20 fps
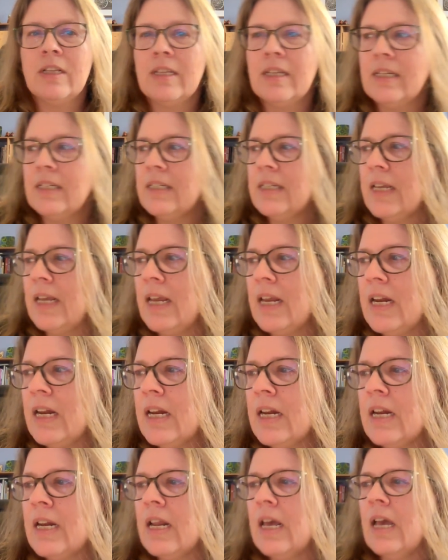this
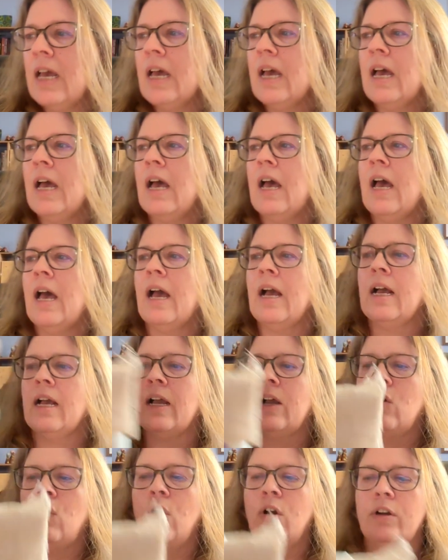in a
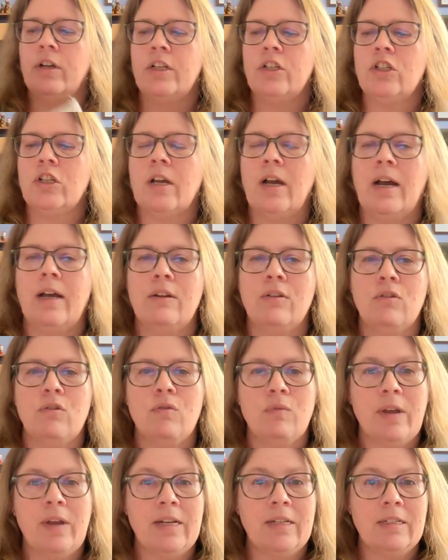Cottage Garden
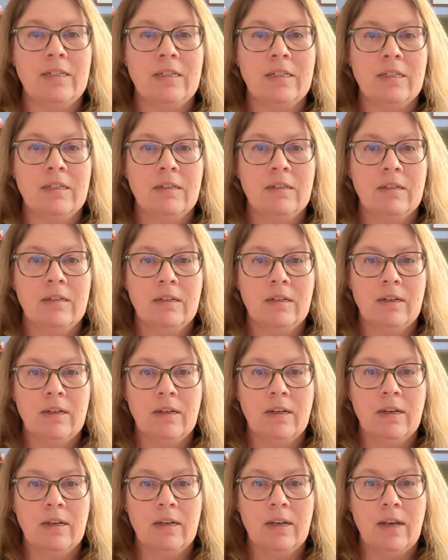Threads
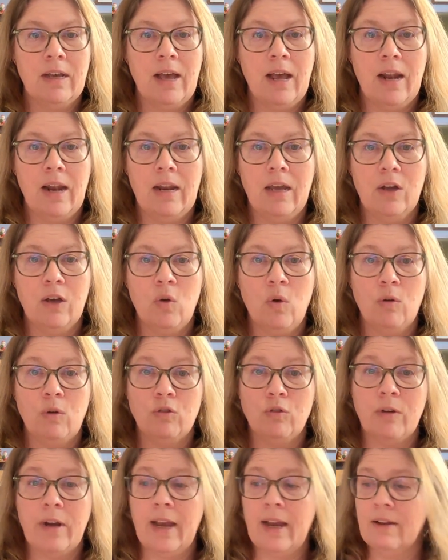colour called
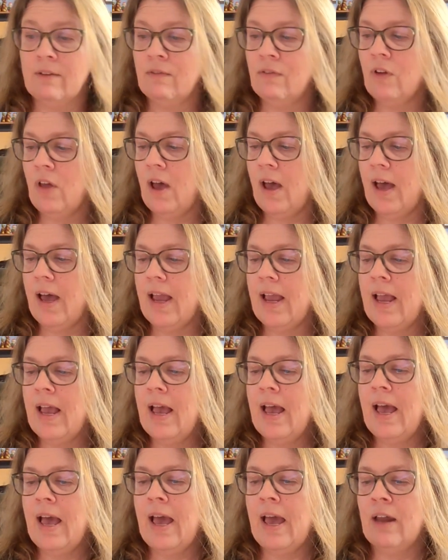Dragonfly,
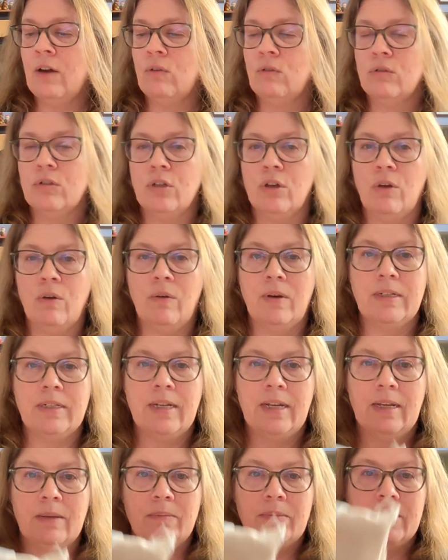and also a
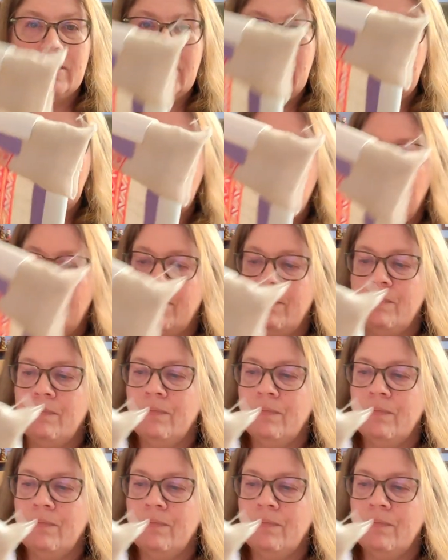DMC